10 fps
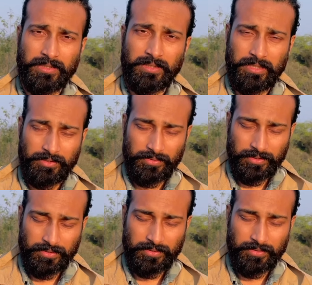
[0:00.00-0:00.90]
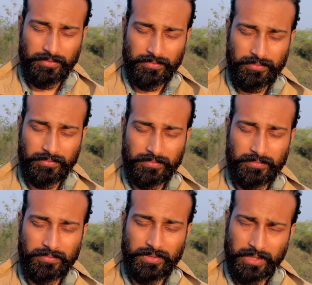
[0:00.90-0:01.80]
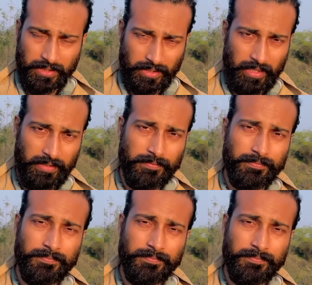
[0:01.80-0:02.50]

then you need to think again.